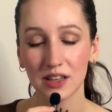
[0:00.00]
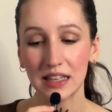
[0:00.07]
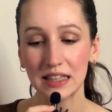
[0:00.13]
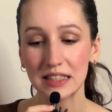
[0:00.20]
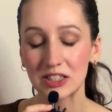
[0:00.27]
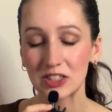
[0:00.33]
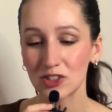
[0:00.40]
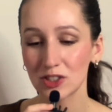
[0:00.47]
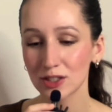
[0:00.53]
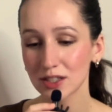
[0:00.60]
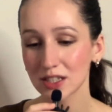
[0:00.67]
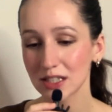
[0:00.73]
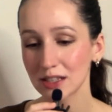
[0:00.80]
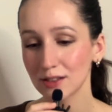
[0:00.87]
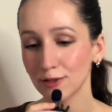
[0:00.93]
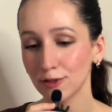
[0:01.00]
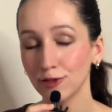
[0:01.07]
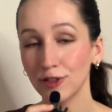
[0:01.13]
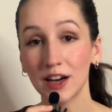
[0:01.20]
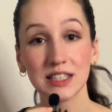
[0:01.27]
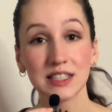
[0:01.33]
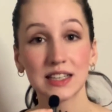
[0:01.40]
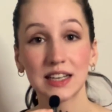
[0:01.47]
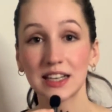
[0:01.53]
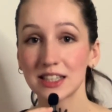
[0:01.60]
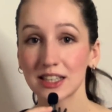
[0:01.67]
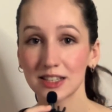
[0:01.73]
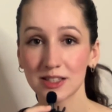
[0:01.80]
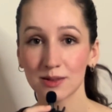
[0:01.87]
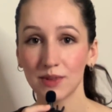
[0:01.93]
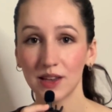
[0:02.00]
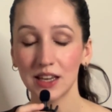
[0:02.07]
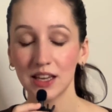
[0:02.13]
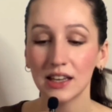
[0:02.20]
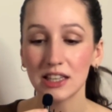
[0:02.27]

It's just fascinating to me.